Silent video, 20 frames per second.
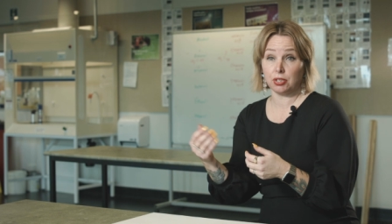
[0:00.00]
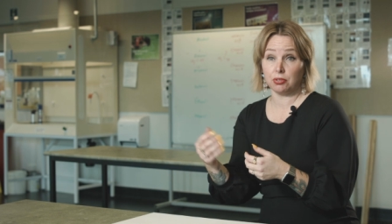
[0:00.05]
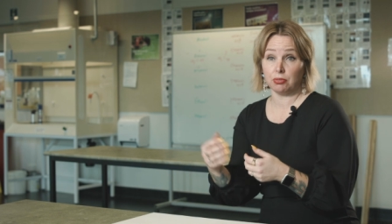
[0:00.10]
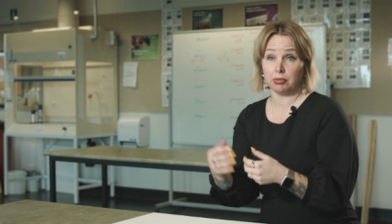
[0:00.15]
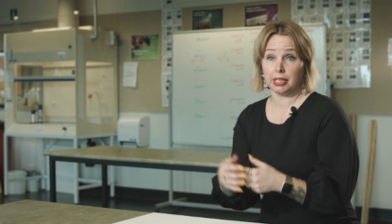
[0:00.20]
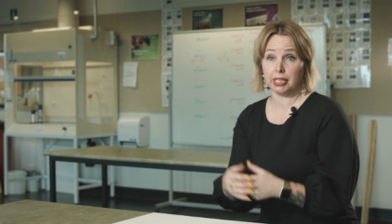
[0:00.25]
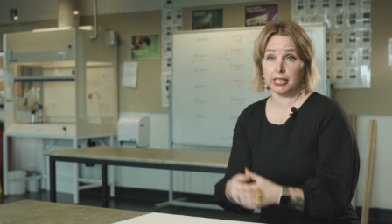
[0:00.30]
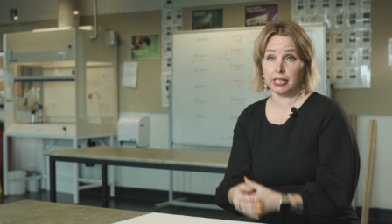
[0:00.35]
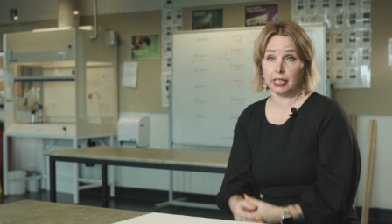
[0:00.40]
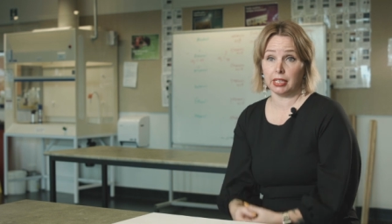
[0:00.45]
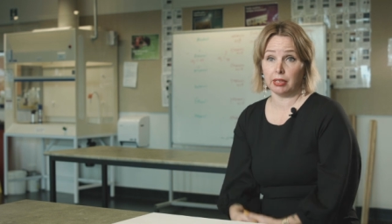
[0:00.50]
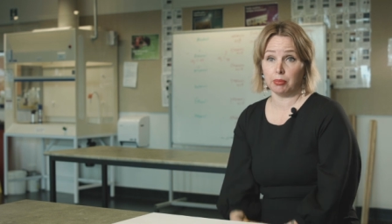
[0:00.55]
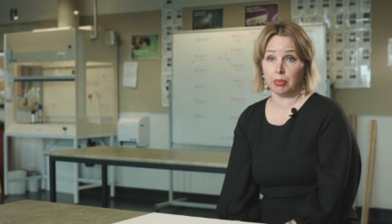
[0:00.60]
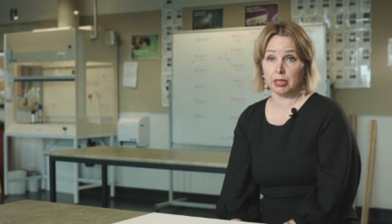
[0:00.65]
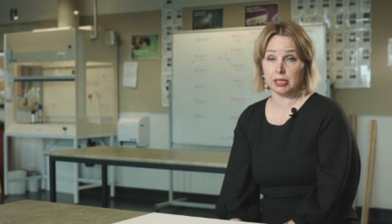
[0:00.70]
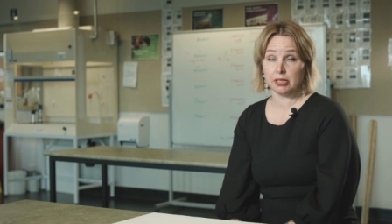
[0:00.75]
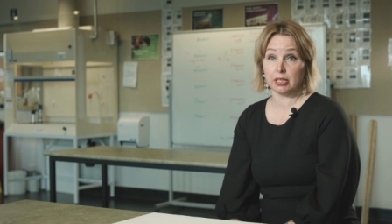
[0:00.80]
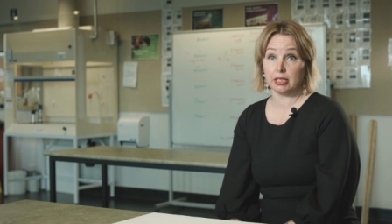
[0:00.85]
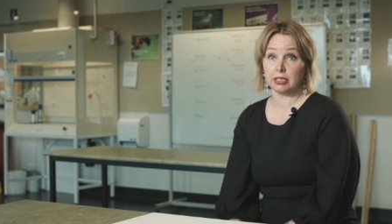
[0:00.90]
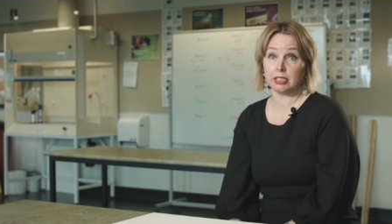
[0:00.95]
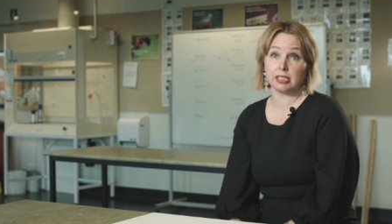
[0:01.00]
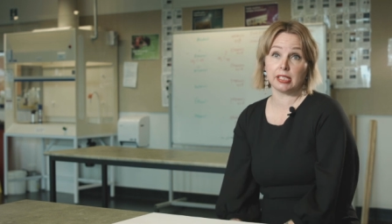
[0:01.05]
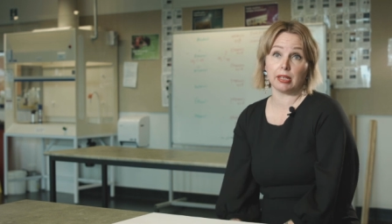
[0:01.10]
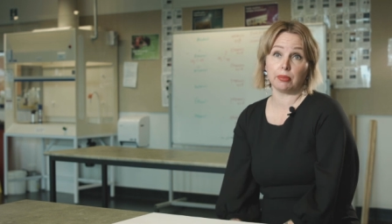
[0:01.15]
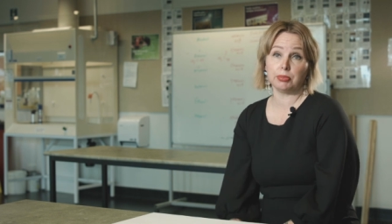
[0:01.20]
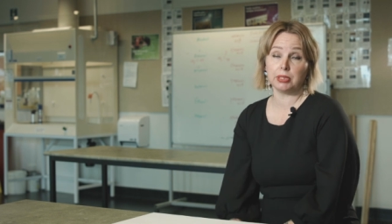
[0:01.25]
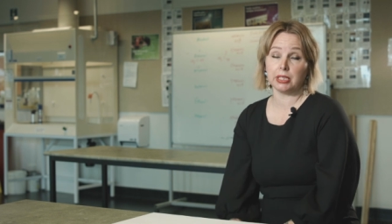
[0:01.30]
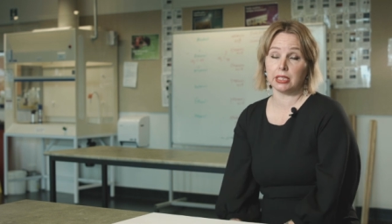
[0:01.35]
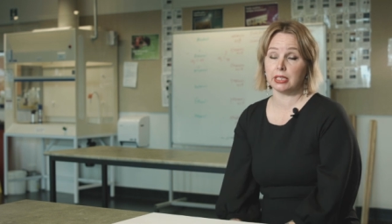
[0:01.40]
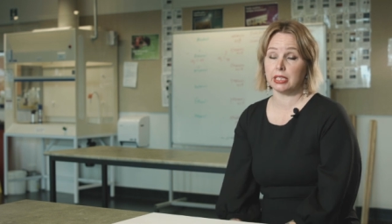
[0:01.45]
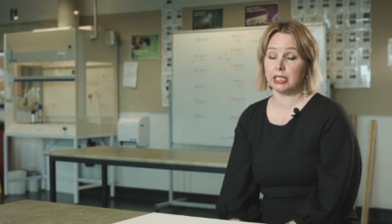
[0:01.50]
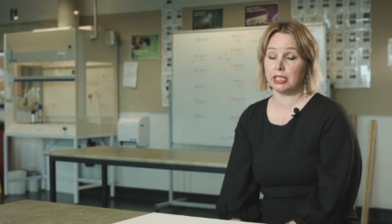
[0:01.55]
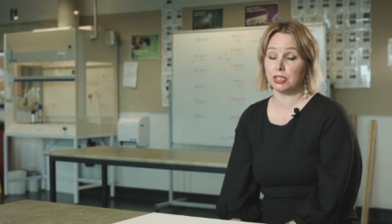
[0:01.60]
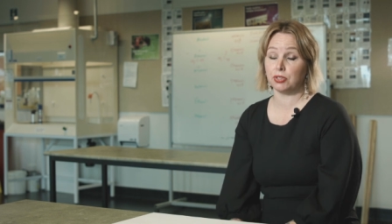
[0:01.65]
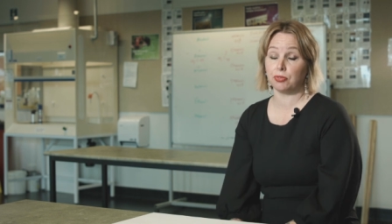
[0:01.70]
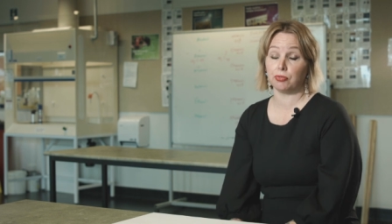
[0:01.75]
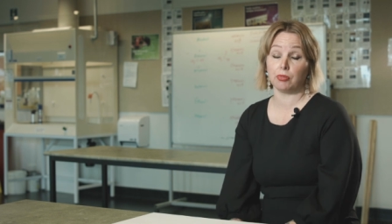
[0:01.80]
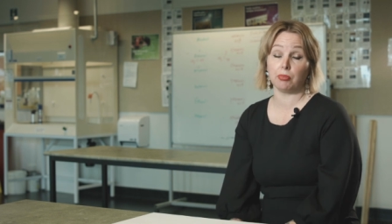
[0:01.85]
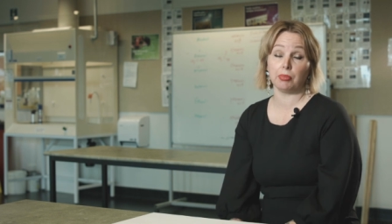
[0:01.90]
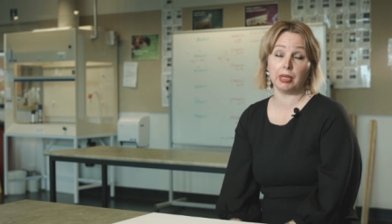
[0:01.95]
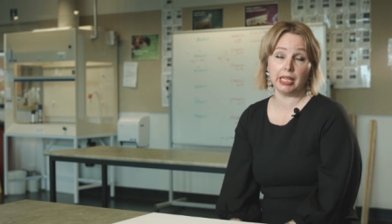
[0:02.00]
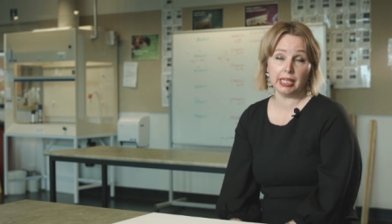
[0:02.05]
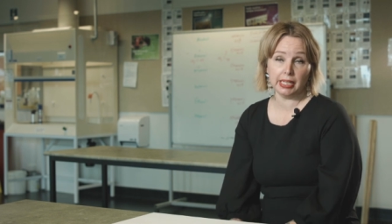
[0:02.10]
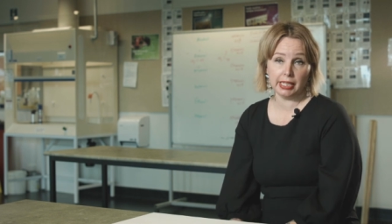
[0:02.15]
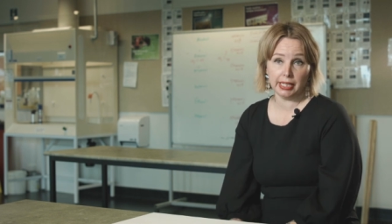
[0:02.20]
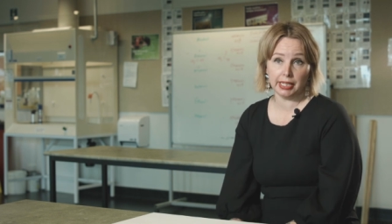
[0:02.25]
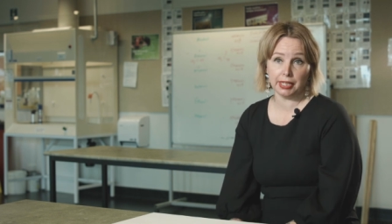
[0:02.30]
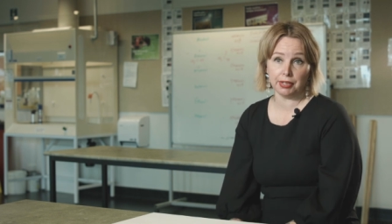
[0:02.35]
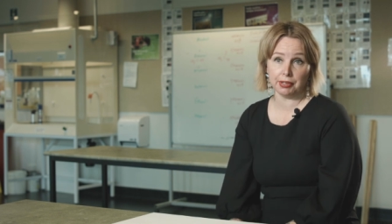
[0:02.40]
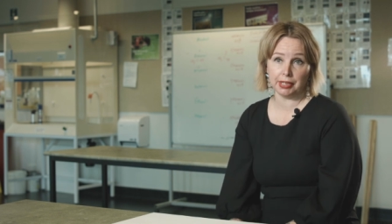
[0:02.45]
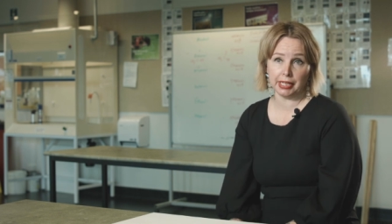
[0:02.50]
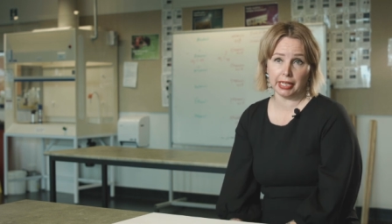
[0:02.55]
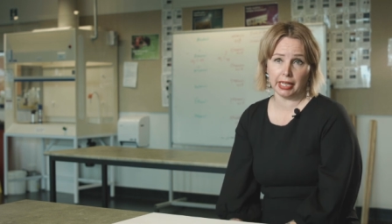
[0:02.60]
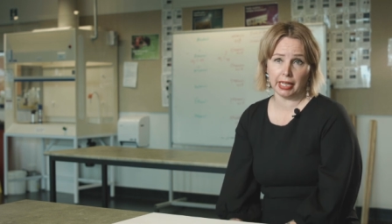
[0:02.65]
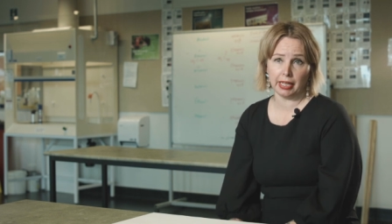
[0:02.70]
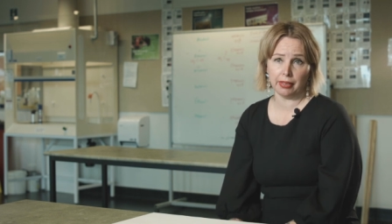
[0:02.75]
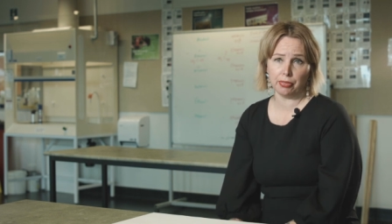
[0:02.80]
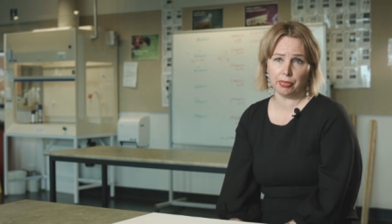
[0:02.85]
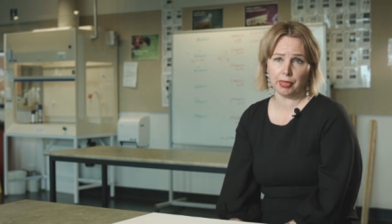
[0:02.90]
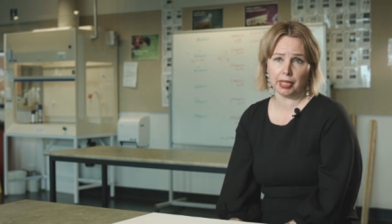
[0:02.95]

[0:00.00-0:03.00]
curriculum as a subject teacher from any area and